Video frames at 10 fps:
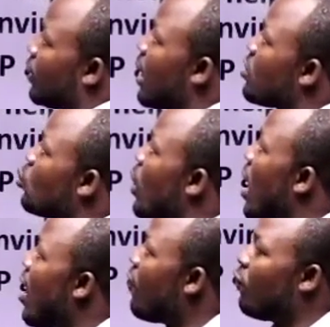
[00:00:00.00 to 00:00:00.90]
class, we
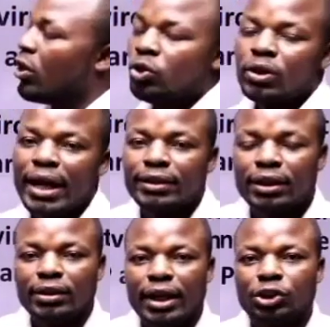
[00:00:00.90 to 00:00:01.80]
have
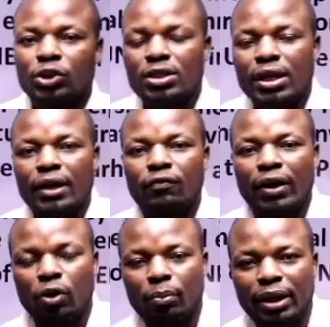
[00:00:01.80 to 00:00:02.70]
United Nations
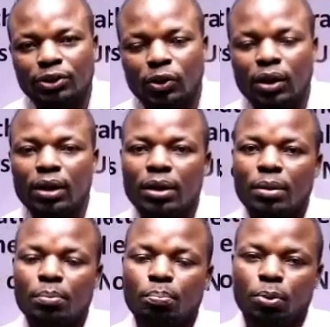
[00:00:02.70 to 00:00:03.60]
Environmental
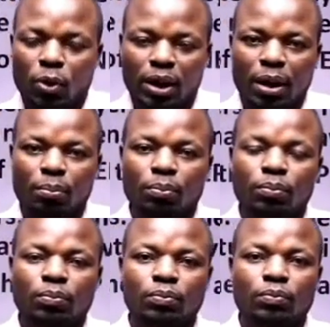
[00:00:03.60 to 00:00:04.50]
Program,
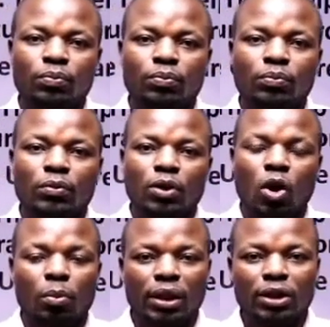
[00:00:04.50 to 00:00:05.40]

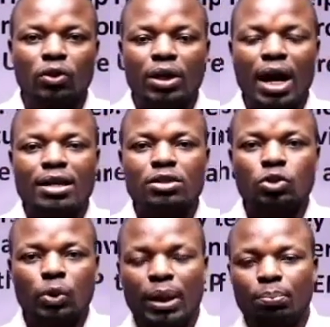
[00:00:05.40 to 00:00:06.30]
commonly known as
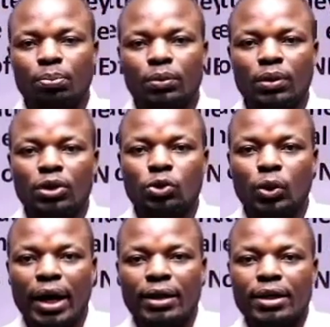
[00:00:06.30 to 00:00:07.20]
UNEP,
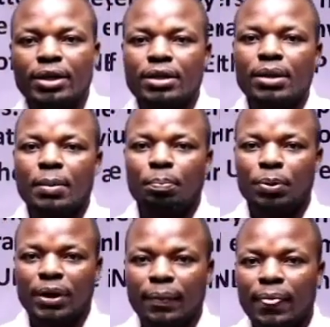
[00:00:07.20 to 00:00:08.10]

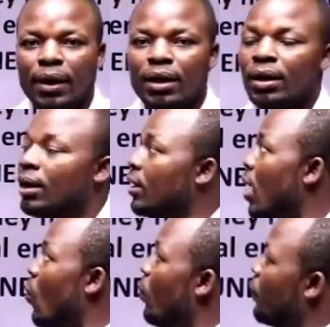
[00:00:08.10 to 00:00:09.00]
UNEP.
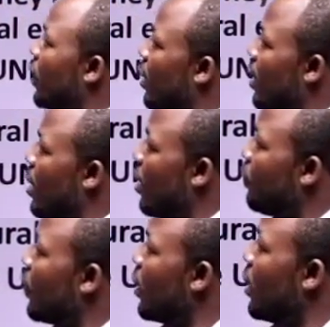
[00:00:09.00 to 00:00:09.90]
Now, here
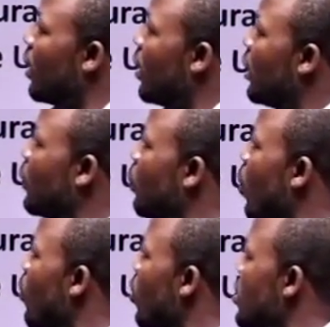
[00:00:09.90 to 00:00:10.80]
it
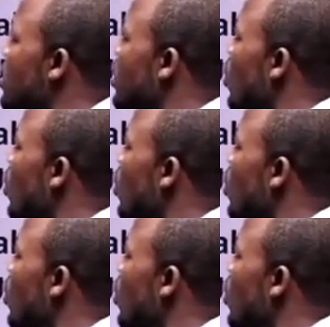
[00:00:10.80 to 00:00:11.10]
promotes